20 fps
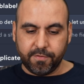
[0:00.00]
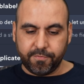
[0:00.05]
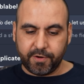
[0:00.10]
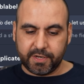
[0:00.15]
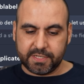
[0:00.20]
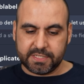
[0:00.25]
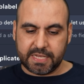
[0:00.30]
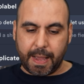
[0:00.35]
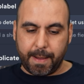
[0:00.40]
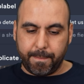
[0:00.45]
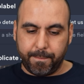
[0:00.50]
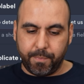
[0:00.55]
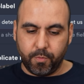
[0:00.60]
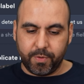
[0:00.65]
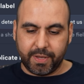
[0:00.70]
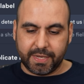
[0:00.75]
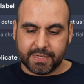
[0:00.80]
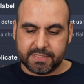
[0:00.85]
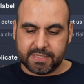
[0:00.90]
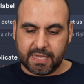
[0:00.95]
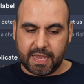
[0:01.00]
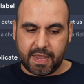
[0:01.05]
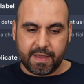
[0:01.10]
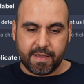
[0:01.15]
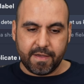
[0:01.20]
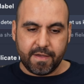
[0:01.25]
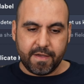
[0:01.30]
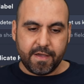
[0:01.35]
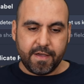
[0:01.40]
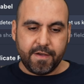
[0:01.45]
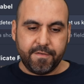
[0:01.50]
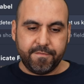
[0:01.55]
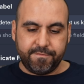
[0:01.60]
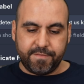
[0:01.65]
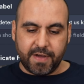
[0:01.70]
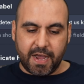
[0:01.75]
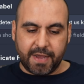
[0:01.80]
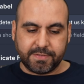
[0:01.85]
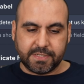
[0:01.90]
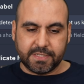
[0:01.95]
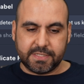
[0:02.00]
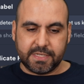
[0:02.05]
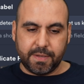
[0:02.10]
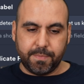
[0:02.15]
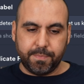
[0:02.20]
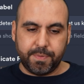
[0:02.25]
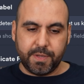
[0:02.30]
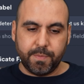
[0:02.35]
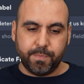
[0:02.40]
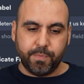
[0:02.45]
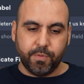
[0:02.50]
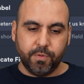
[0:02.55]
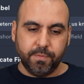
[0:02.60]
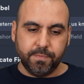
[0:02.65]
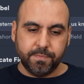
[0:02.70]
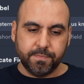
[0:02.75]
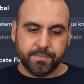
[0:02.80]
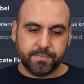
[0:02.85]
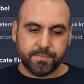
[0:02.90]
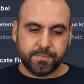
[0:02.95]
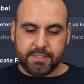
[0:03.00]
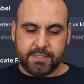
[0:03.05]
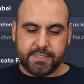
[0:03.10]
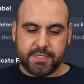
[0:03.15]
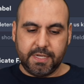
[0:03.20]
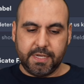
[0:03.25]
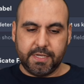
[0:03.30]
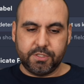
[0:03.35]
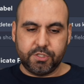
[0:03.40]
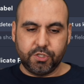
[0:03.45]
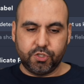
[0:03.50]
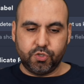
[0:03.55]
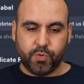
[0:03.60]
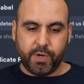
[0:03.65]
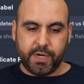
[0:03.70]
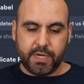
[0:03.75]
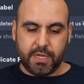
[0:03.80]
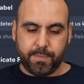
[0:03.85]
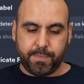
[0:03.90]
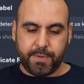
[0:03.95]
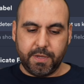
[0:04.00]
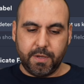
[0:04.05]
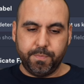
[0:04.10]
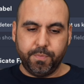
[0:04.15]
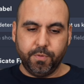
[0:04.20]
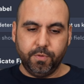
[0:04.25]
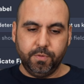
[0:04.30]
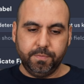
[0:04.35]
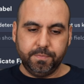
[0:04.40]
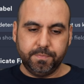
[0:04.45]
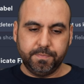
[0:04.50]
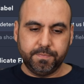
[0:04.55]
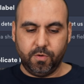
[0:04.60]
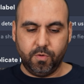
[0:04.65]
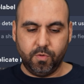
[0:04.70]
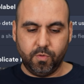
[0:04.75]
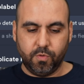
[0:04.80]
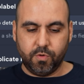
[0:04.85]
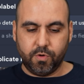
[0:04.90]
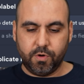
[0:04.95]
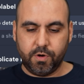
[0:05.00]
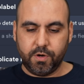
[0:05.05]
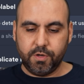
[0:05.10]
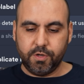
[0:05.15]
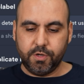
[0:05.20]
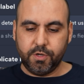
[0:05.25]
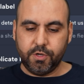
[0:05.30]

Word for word: For example, we can say 5 to 10 people, 10 to 20 people, or